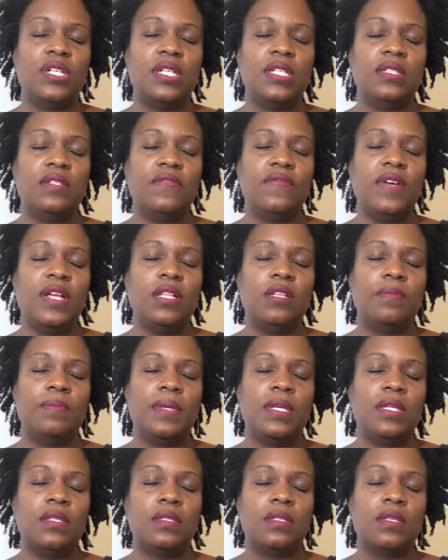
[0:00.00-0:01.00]
and
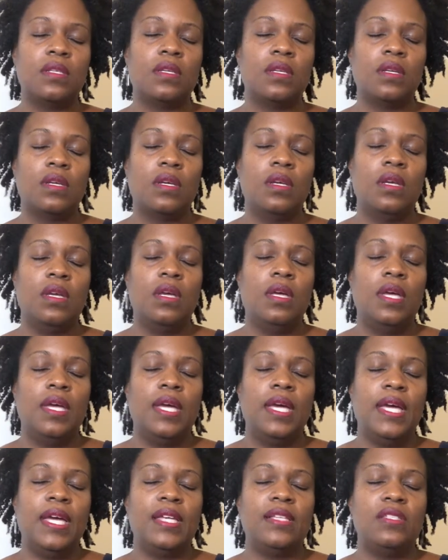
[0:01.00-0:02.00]
development
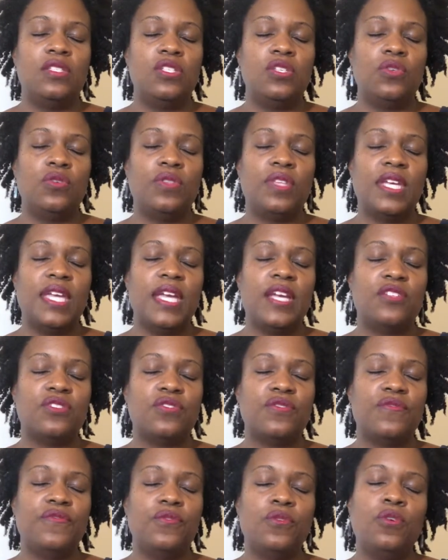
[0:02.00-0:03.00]
until the
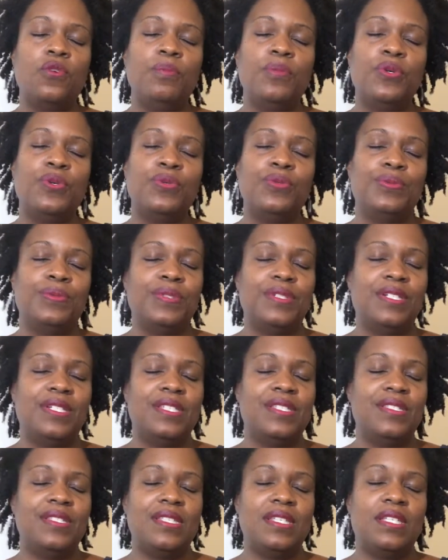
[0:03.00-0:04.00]
Cancer full moon
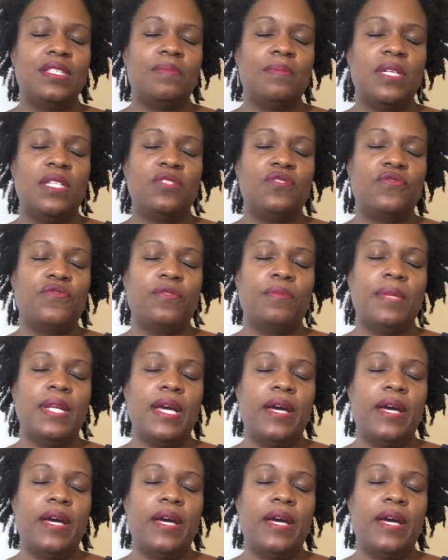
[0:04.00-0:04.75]
6 months from